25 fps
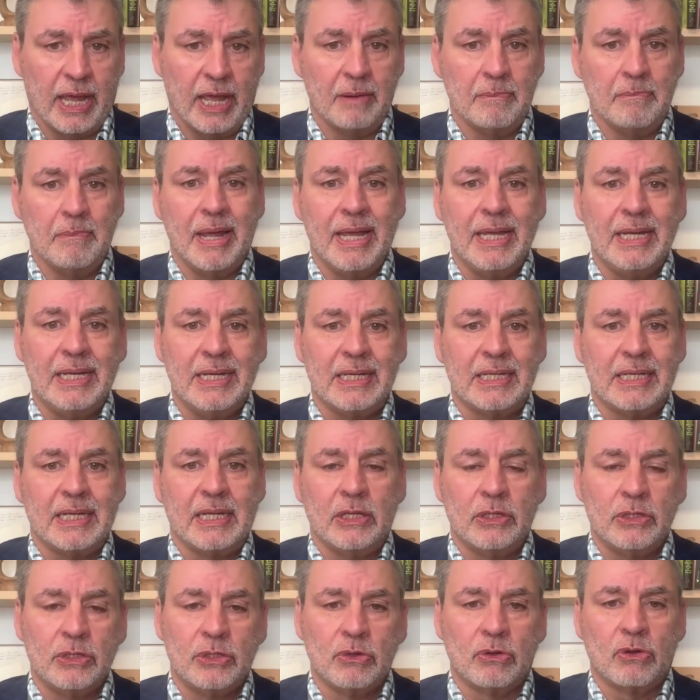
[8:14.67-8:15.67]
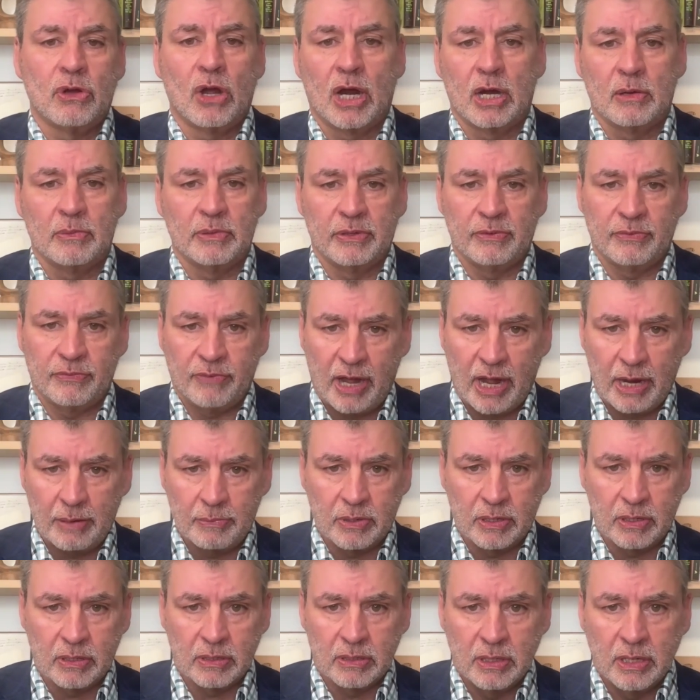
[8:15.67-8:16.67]
and made it into carbon
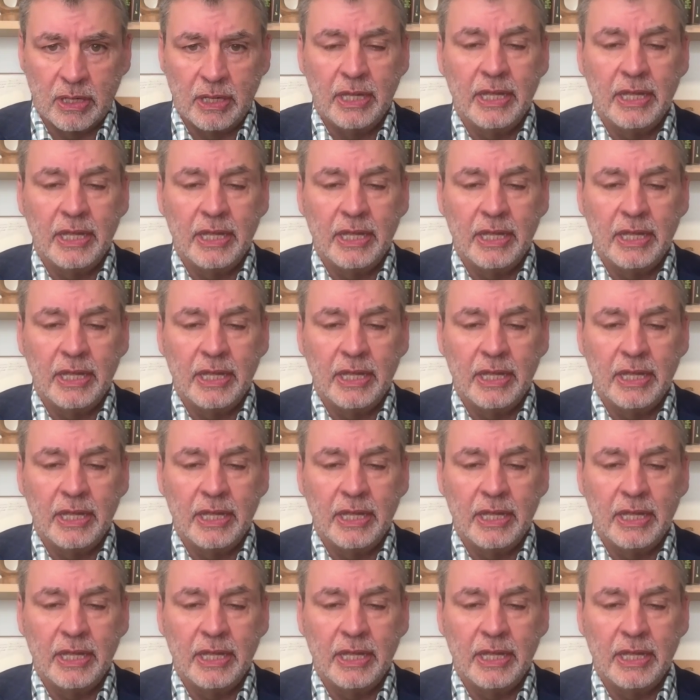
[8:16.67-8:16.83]
fiber,